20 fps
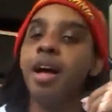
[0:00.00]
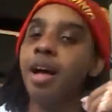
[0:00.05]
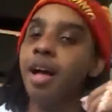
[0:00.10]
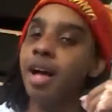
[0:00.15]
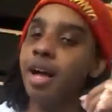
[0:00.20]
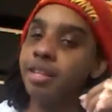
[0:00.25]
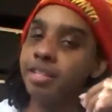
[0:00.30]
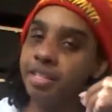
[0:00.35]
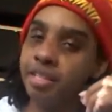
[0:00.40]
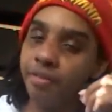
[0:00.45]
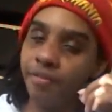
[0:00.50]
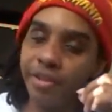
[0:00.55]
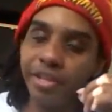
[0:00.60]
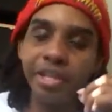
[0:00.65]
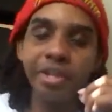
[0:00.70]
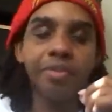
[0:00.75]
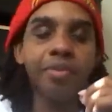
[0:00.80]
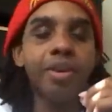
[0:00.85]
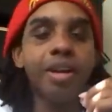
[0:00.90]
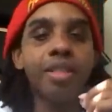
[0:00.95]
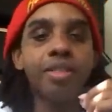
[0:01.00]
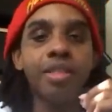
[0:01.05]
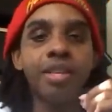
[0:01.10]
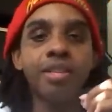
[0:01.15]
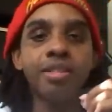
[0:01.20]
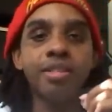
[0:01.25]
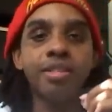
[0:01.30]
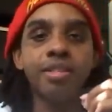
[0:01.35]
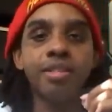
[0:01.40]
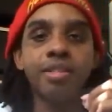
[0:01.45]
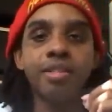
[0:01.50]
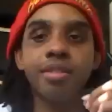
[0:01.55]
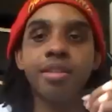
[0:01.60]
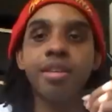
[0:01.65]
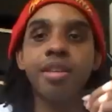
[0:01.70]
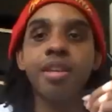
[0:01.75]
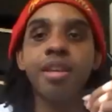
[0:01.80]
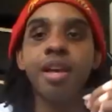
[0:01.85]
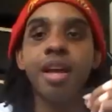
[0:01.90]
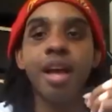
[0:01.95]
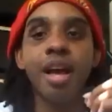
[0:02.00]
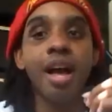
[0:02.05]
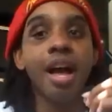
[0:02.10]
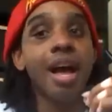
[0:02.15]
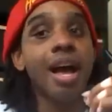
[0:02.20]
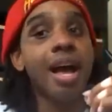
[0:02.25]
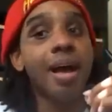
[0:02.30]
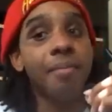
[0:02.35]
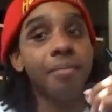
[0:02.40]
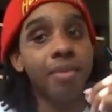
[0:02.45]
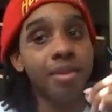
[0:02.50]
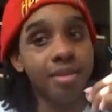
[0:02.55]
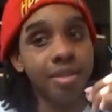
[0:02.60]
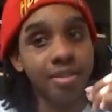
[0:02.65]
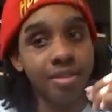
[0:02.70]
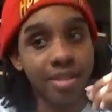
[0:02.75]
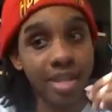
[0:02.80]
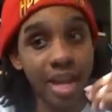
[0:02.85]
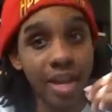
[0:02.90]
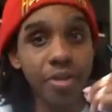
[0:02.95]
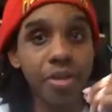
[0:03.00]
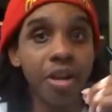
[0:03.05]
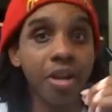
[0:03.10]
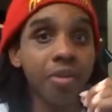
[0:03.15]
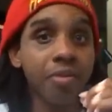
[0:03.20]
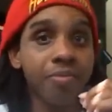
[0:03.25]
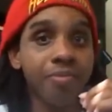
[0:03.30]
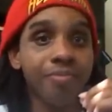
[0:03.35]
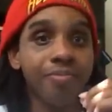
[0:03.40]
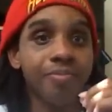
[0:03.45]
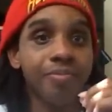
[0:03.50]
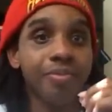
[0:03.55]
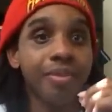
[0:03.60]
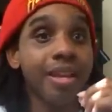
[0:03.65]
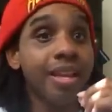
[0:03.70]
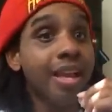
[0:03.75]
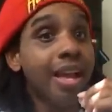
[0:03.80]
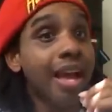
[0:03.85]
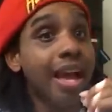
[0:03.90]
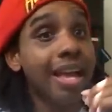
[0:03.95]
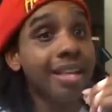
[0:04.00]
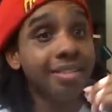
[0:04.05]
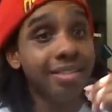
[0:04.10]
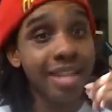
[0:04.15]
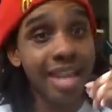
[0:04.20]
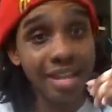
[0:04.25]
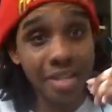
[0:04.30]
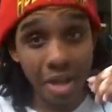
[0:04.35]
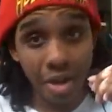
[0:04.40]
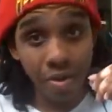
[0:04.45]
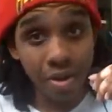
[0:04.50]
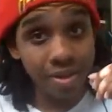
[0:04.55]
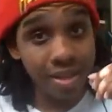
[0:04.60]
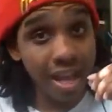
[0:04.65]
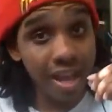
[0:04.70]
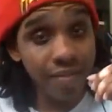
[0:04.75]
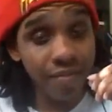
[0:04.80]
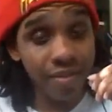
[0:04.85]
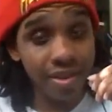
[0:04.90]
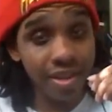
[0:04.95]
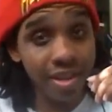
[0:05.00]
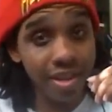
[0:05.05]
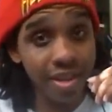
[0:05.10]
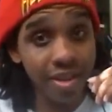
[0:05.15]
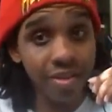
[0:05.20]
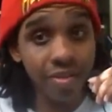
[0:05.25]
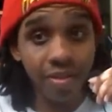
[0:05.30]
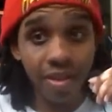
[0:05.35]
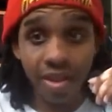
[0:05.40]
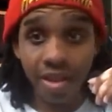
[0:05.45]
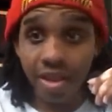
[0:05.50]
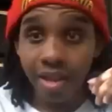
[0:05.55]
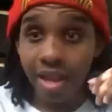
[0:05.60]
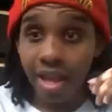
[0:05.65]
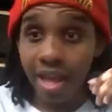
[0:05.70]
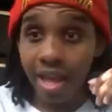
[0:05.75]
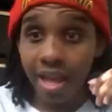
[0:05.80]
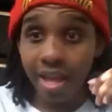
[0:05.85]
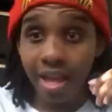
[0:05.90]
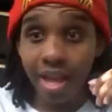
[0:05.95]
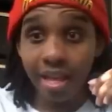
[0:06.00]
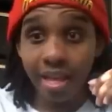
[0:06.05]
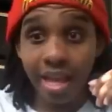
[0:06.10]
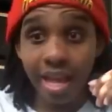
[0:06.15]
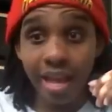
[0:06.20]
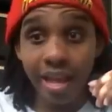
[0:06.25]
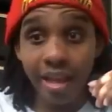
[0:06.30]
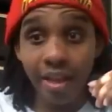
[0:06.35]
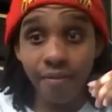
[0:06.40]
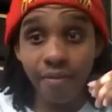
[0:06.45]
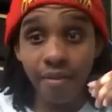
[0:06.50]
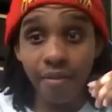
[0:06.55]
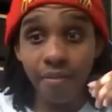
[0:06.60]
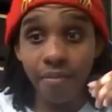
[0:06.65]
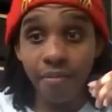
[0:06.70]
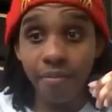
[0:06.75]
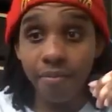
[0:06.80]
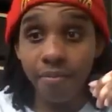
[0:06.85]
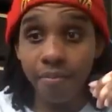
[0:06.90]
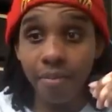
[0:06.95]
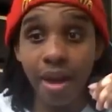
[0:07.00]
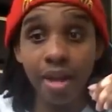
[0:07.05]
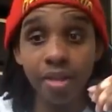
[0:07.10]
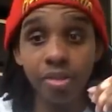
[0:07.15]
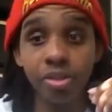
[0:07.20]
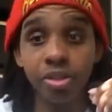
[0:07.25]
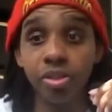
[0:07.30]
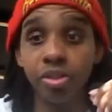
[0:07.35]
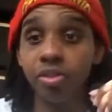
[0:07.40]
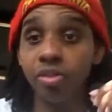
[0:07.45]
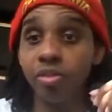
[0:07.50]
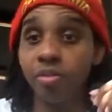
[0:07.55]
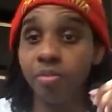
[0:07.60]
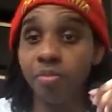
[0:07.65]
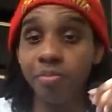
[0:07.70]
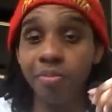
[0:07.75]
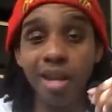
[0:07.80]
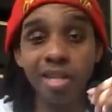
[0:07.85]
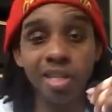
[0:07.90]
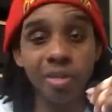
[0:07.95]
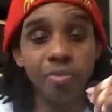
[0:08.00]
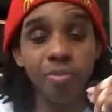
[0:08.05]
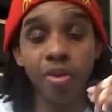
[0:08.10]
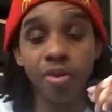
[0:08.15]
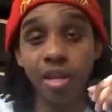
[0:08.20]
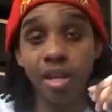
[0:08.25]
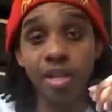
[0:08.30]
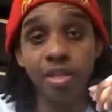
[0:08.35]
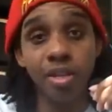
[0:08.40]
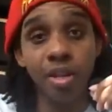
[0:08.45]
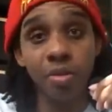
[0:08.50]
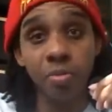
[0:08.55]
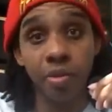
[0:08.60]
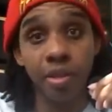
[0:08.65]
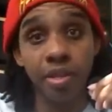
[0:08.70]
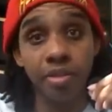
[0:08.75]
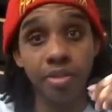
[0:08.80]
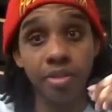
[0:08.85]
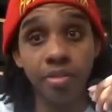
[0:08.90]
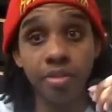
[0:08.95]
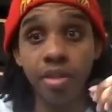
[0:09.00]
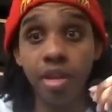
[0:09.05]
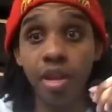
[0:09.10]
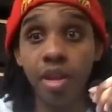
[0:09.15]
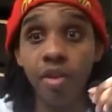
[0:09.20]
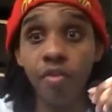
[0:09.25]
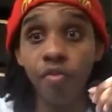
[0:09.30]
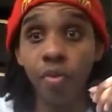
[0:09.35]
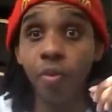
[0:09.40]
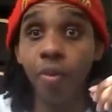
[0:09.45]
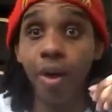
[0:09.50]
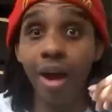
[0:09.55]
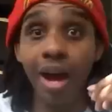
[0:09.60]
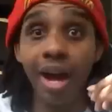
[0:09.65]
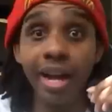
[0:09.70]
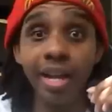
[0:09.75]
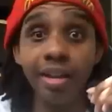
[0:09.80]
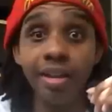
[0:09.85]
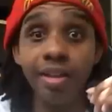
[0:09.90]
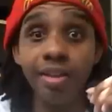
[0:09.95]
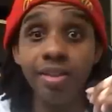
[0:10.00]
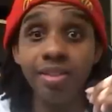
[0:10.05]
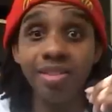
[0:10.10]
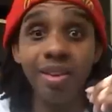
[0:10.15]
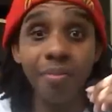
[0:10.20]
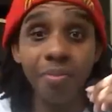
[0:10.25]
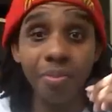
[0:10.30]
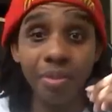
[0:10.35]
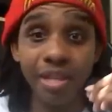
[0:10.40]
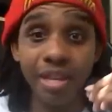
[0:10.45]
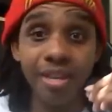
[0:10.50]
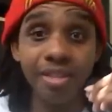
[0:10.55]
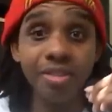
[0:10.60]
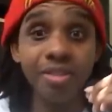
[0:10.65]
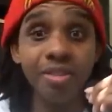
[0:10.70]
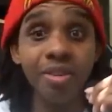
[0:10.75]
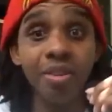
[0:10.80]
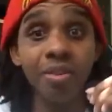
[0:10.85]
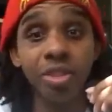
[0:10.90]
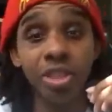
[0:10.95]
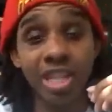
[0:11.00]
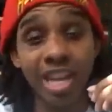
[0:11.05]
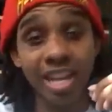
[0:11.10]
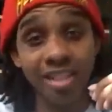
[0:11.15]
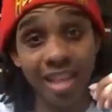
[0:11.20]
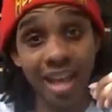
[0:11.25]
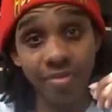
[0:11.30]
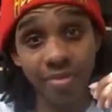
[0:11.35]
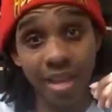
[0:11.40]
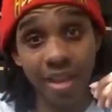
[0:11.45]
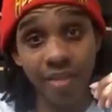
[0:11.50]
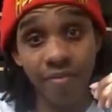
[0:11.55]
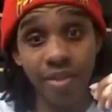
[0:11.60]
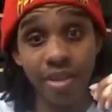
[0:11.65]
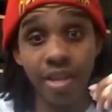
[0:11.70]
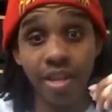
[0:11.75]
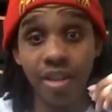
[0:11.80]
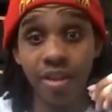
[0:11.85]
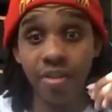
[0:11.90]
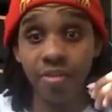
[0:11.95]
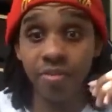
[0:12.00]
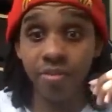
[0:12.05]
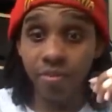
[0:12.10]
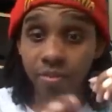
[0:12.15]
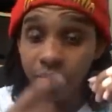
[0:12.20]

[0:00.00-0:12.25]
I did a video on this. I'm gonna say no. I said no in that video, and I gave much, much more detailed reasons for why. So please go check out that video